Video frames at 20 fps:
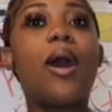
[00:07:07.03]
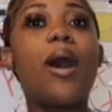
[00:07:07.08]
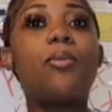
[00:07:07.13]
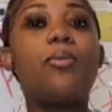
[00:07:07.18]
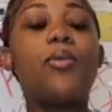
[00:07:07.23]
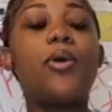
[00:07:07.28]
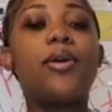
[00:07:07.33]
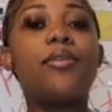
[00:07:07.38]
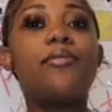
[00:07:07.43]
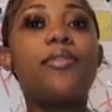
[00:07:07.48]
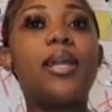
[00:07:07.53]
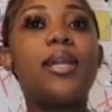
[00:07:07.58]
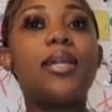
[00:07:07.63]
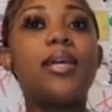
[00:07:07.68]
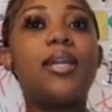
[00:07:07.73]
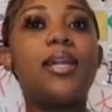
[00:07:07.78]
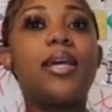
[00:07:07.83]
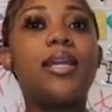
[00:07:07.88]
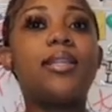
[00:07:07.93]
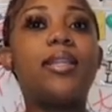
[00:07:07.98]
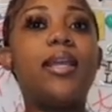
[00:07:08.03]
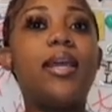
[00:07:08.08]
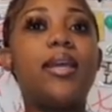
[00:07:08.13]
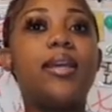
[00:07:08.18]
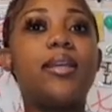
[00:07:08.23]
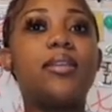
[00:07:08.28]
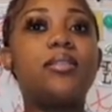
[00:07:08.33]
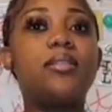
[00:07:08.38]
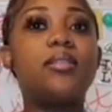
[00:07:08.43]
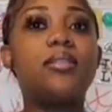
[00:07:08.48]
I'm walking around looking like
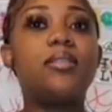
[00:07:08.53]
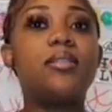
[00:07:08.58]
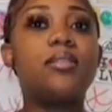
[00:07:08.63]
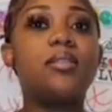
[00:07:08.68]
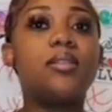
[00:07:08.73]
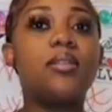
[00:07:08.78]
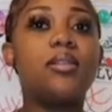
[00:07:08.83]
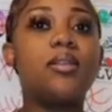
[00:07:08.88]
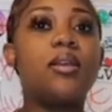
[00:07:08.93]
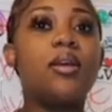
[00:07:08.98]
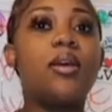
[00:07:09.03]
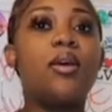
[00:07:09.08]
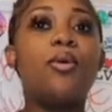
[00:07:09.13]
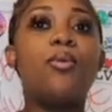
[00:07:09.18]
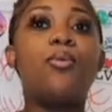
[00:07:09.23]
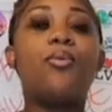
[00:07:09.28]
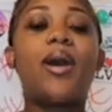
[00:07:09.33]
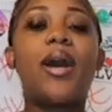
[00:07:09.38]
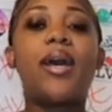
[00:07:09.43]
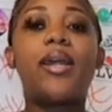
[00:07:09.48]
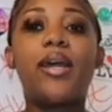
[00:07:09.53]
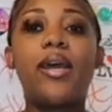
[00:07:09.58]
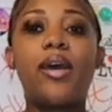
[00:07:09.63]
this? Why the